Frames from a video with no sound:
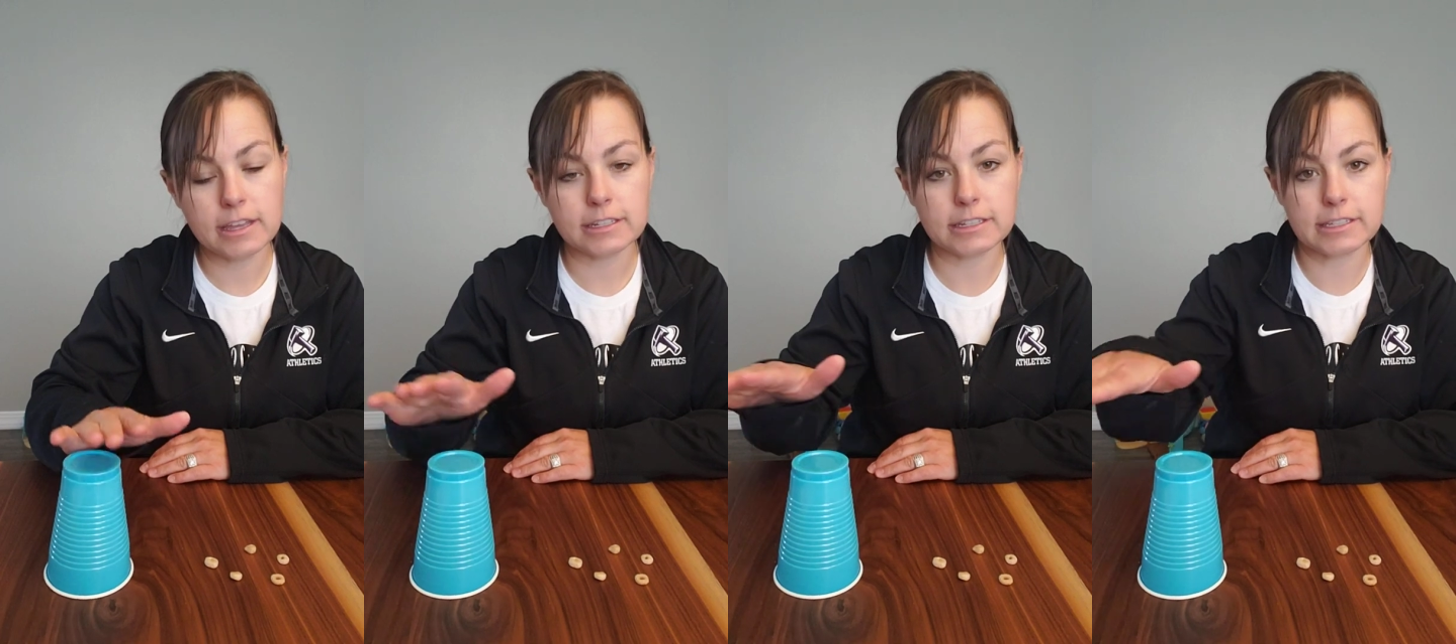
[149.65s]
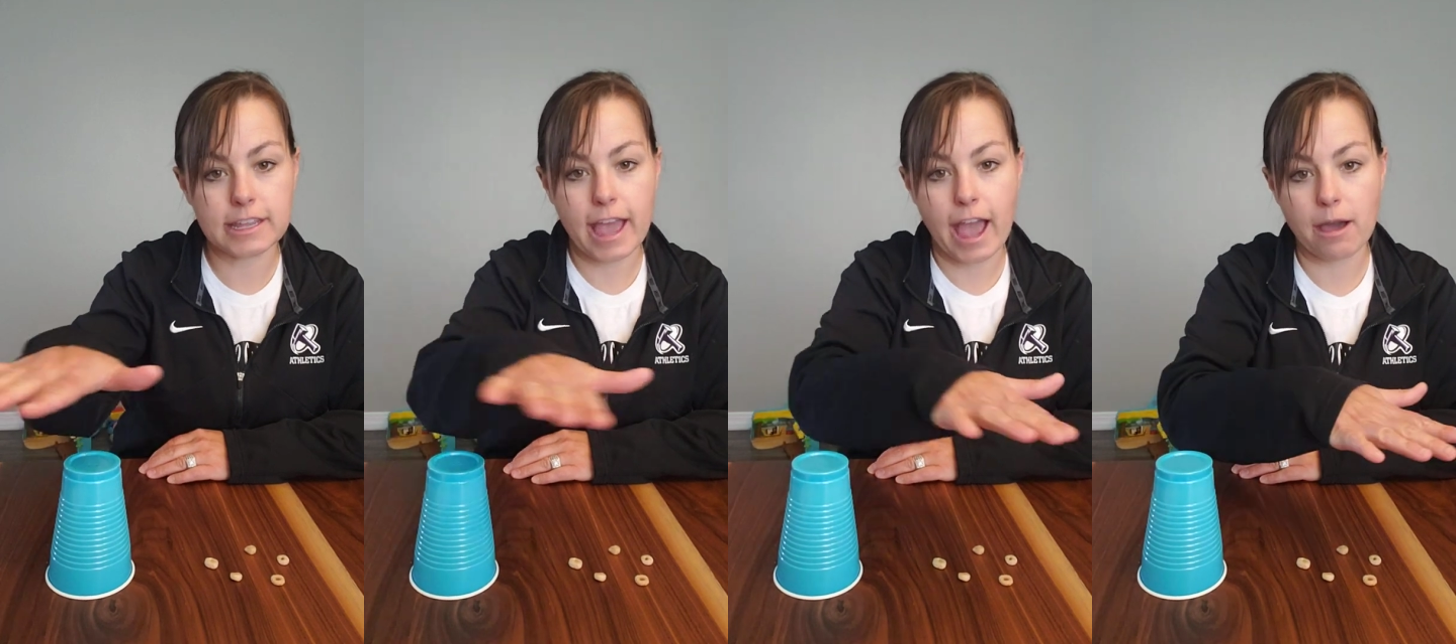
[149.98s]
to
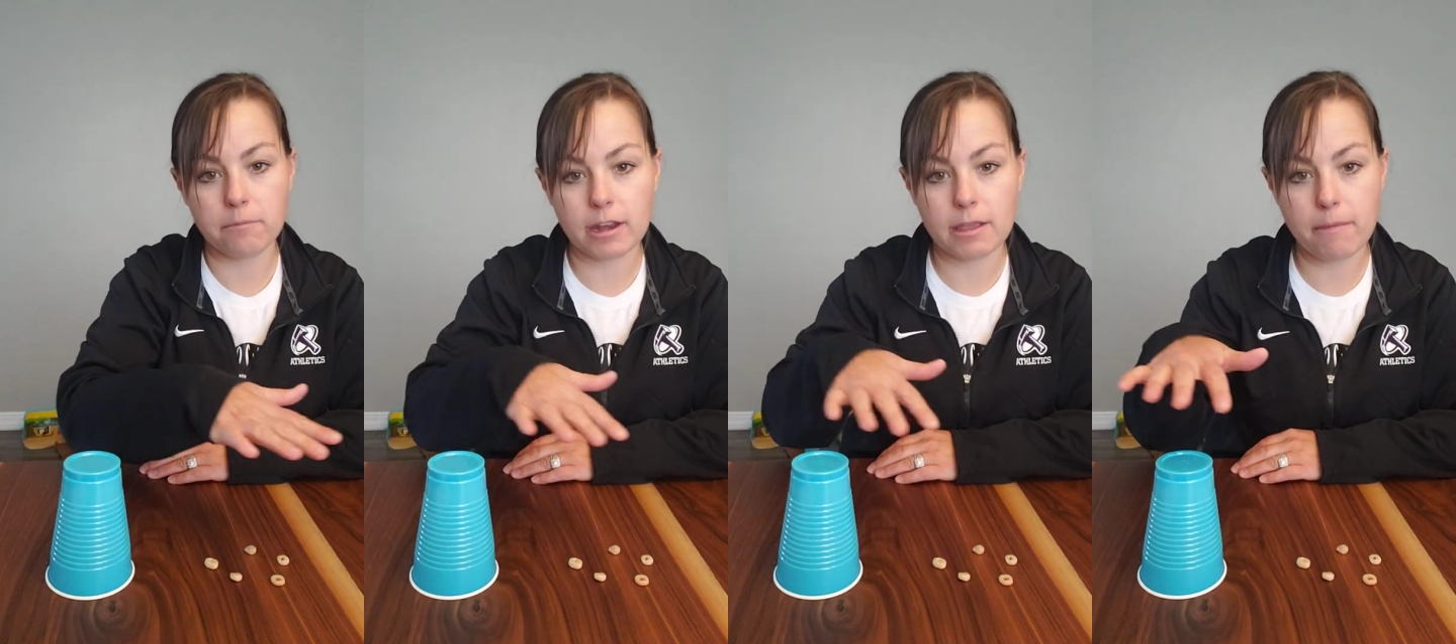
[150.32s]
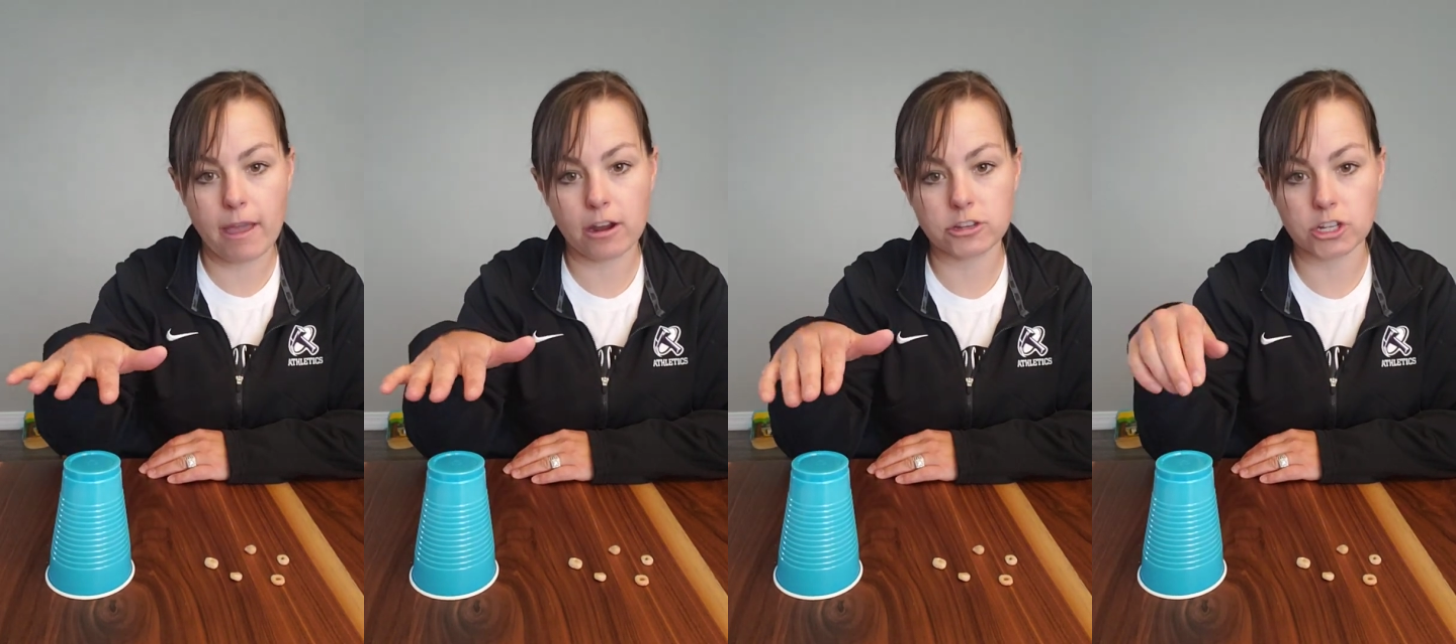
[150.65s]
see how many
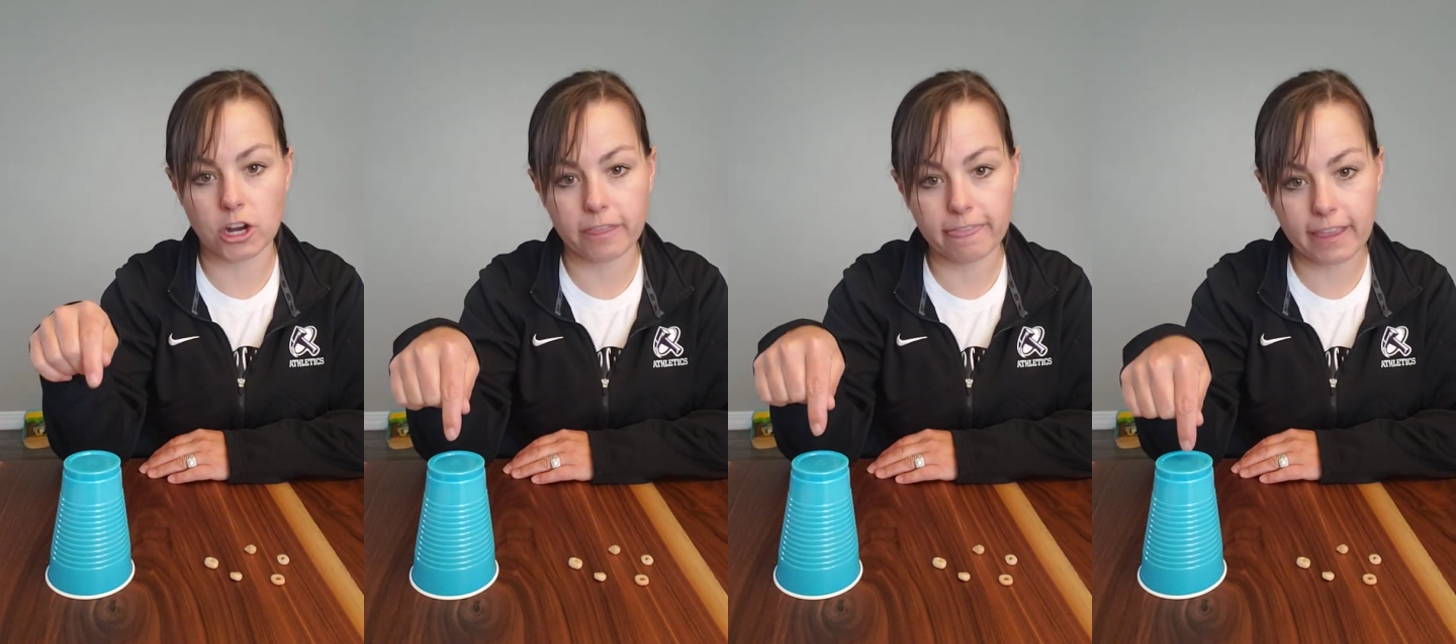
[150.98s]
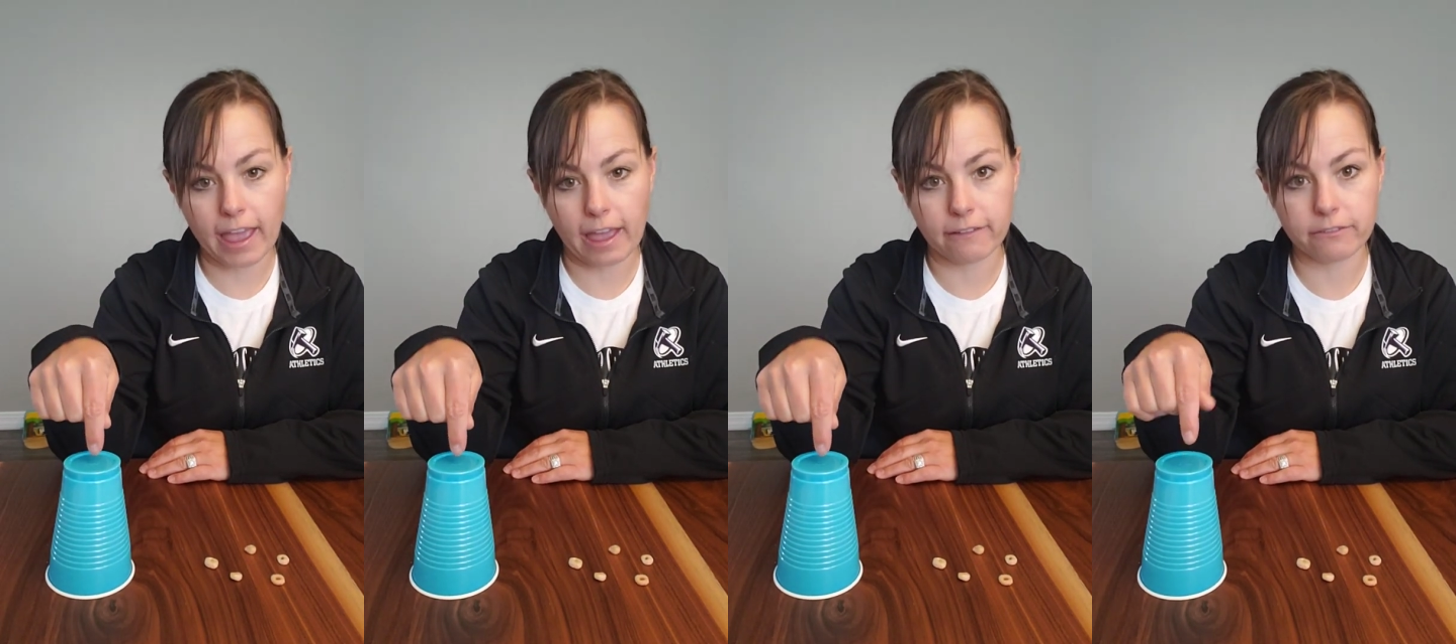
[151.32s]
bears are in the
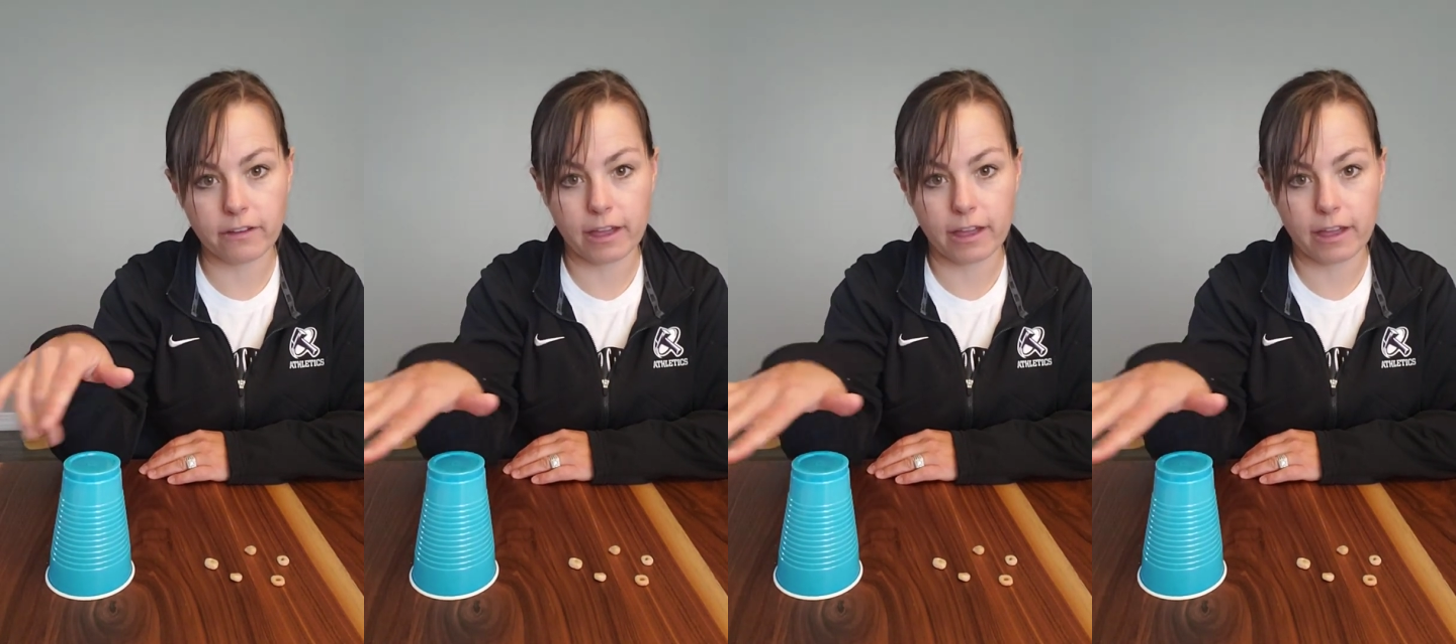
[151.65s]
cave.